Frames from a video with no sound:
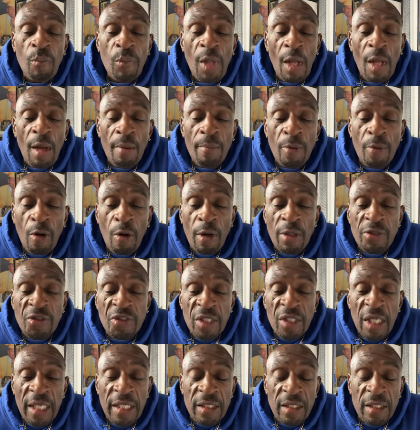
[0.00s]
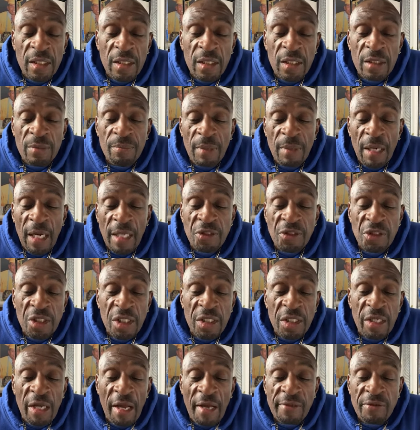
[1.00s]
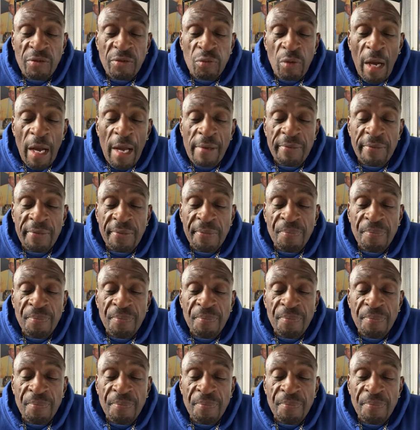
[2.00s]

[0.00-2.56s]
Amar say, good, my G, that's right.